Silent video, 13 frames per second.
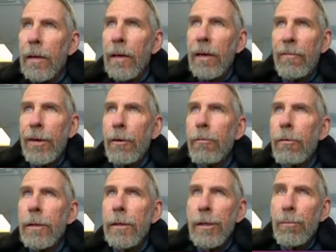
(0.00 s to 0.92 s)
if you
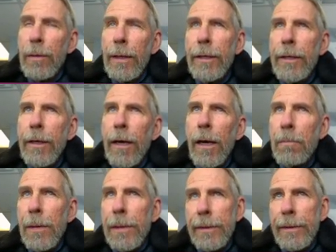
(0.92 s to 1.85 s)
were to split it
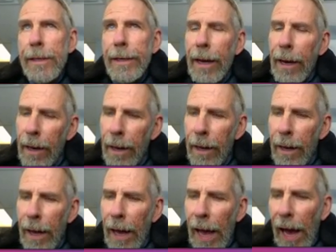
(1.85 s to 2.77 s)
up and send
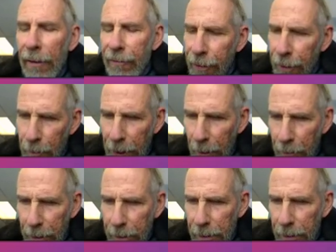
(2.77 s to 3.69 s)
half the
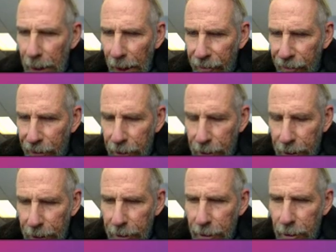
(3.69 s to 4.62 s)
members, half of the
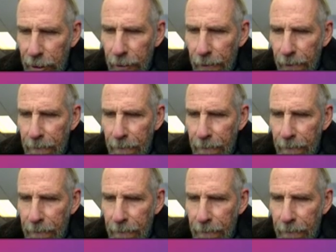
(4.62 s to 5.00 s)
list